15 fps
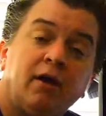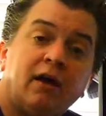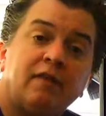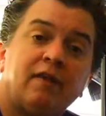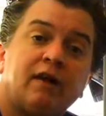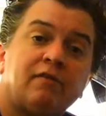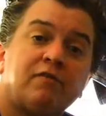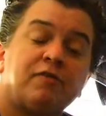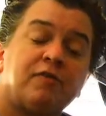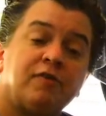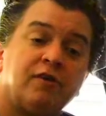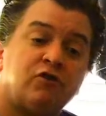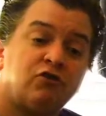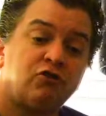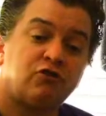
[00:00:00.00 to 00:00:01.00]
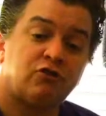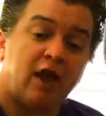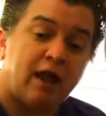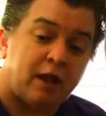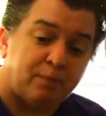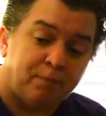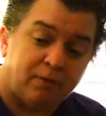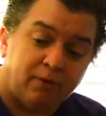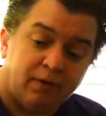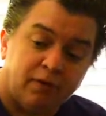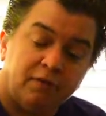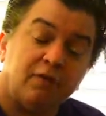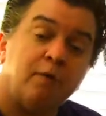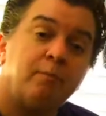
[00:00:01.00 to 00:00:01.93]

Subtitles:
That's the shape the